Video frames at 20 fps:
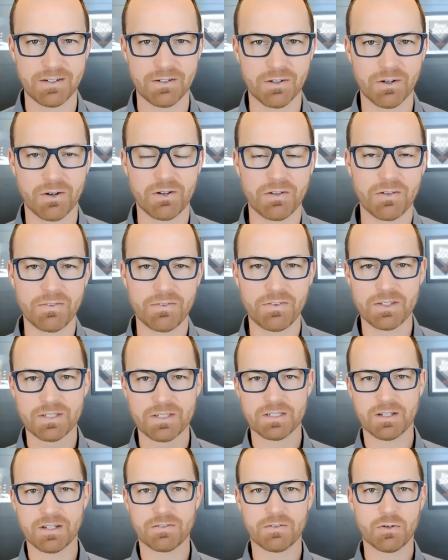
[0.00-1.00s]
or all of this
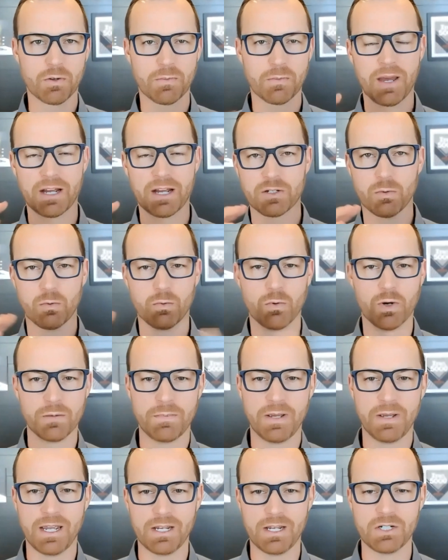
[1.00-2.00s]
stuff going back to
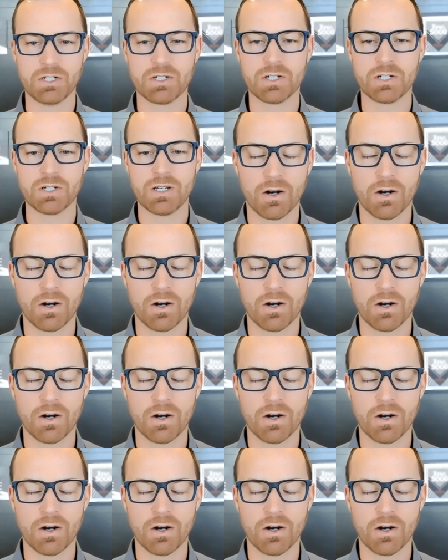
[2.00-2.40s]
one page?